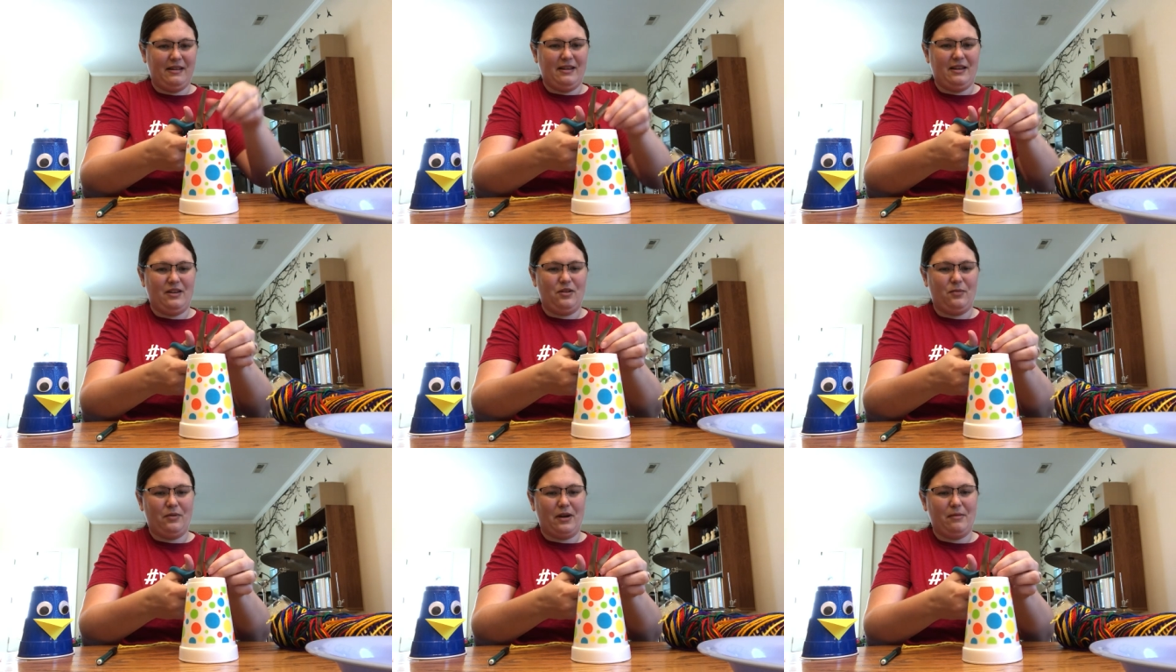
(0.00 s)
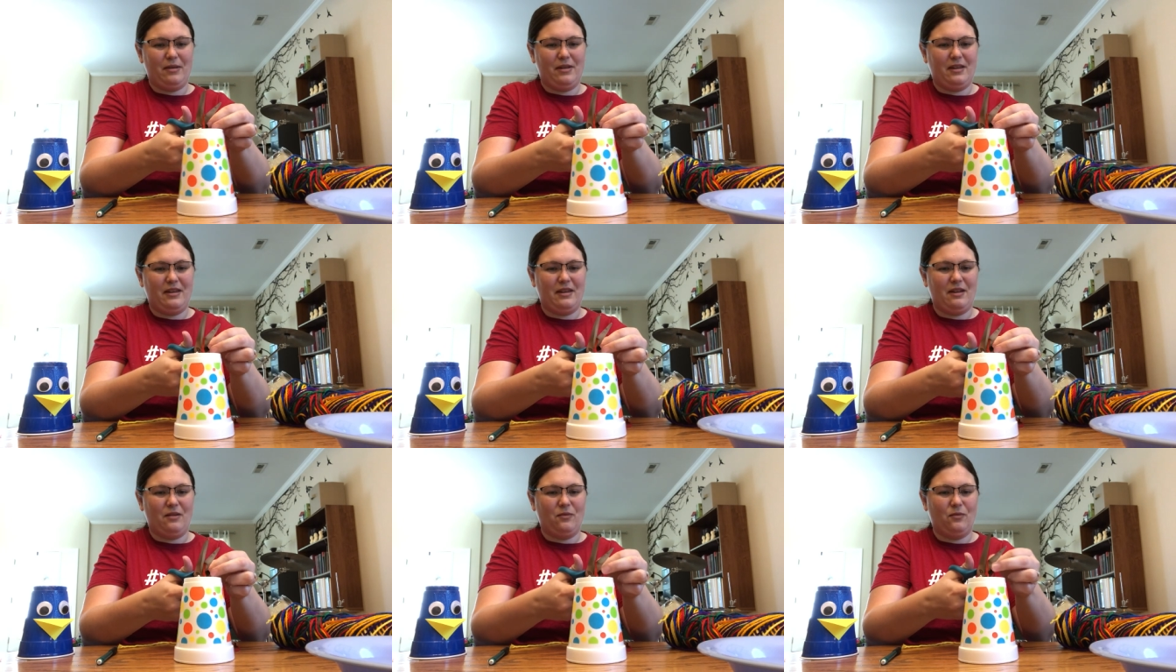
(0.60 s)
And you're probably
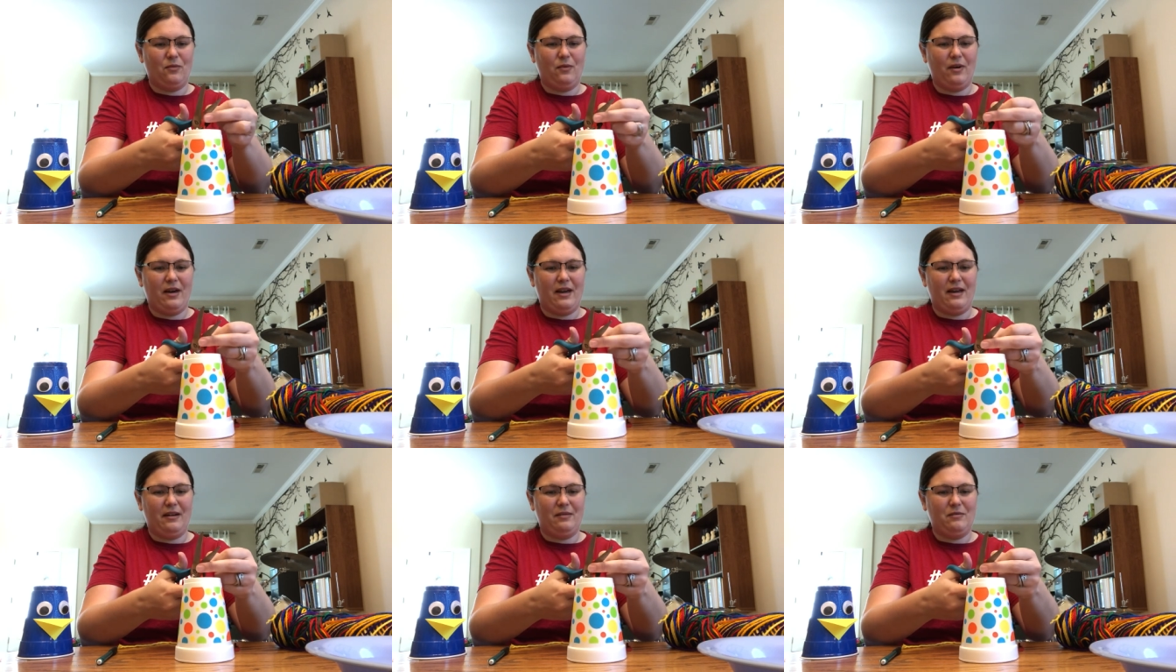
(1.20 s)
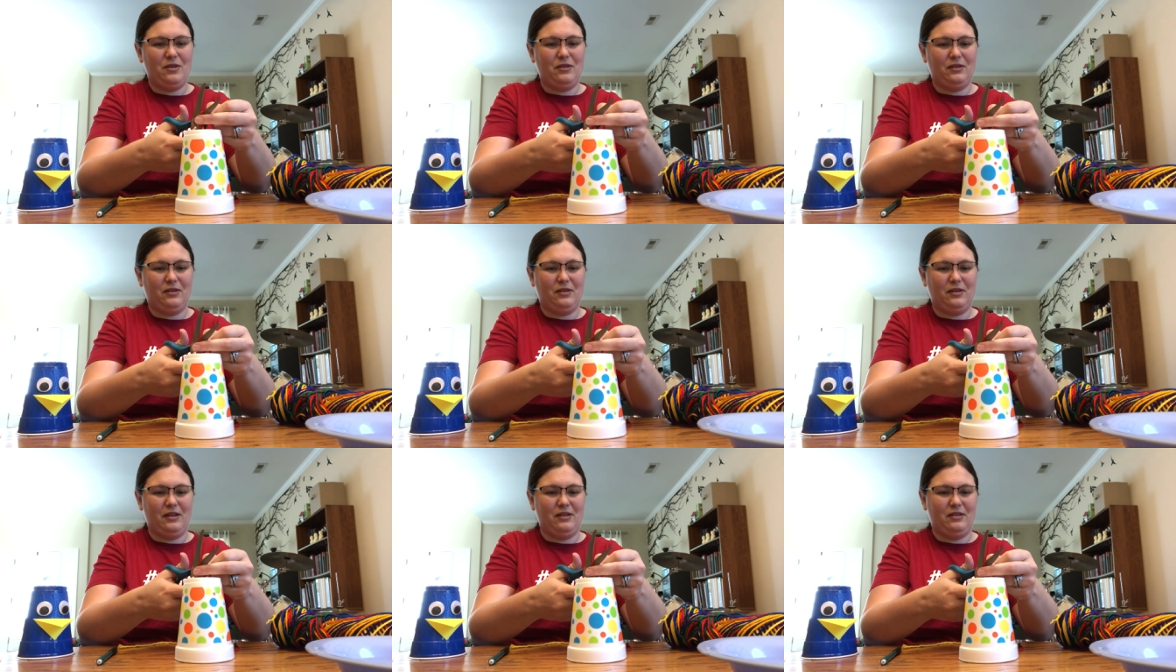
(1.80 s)
thinking, what
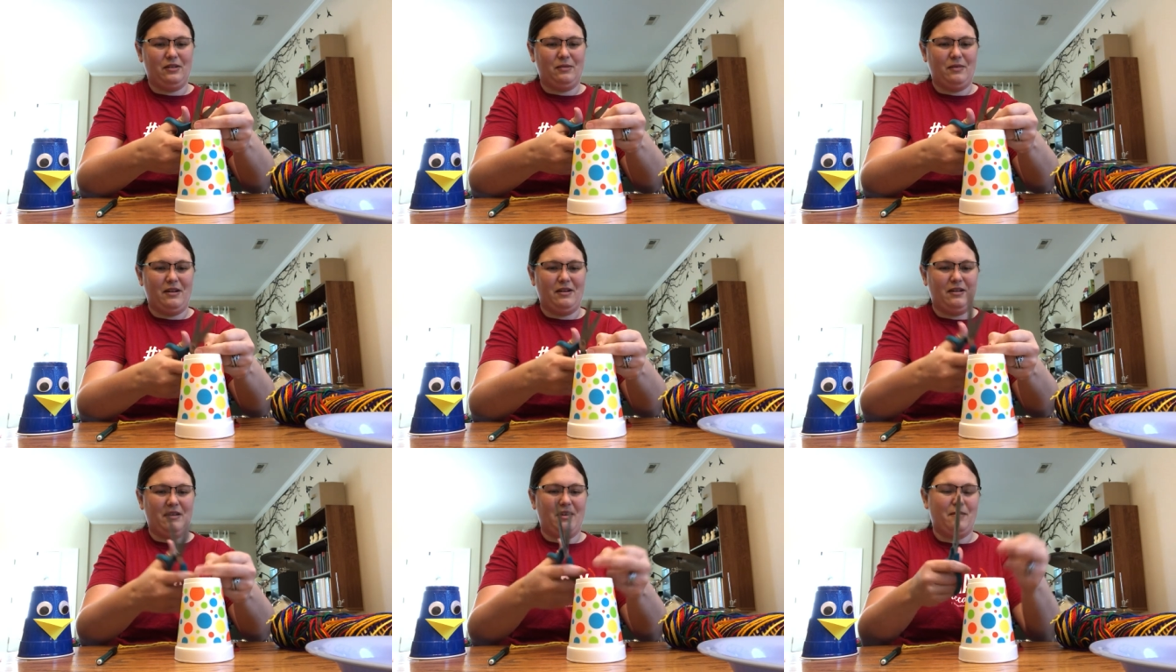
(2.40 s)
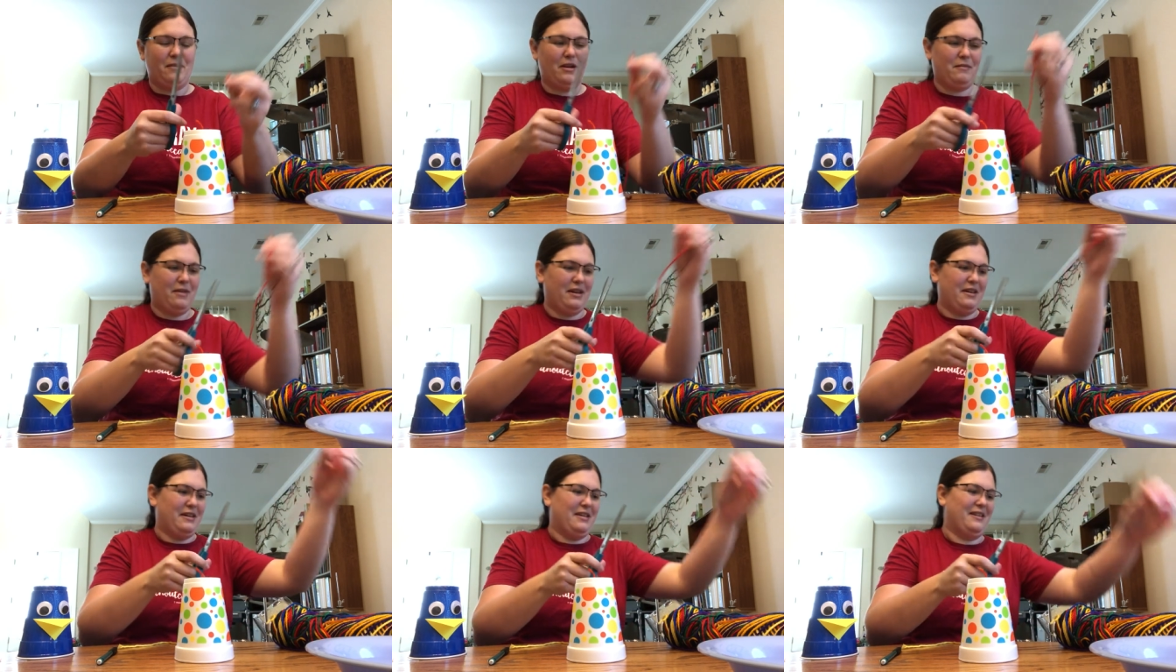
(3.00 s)
musical instrument am I
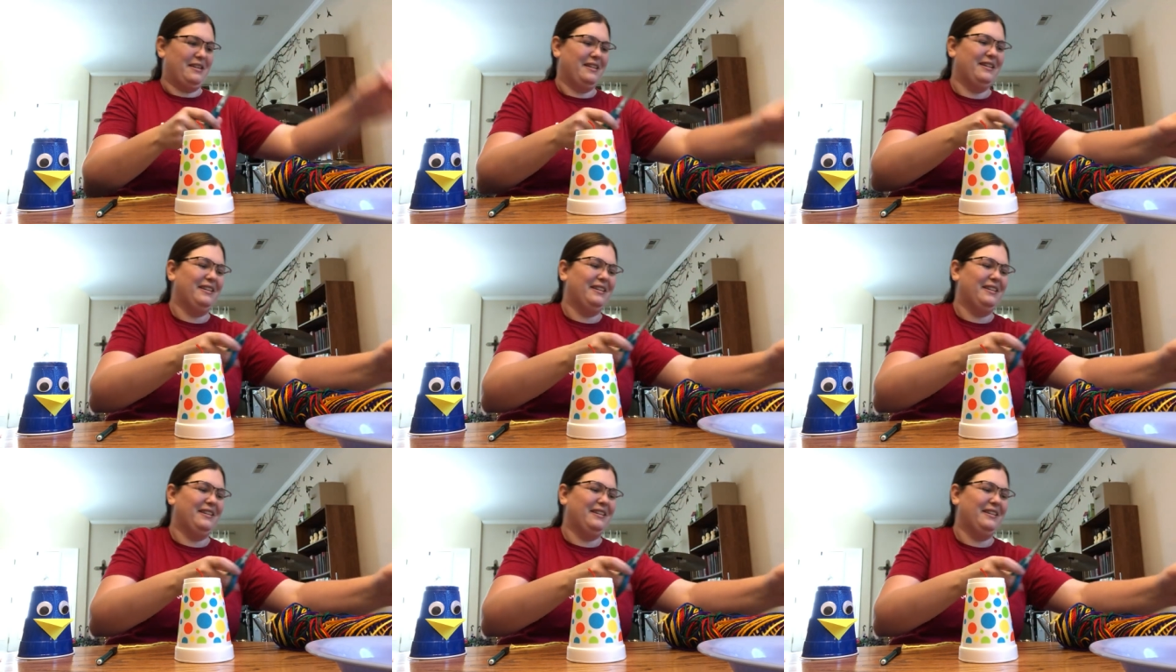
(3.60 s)
making?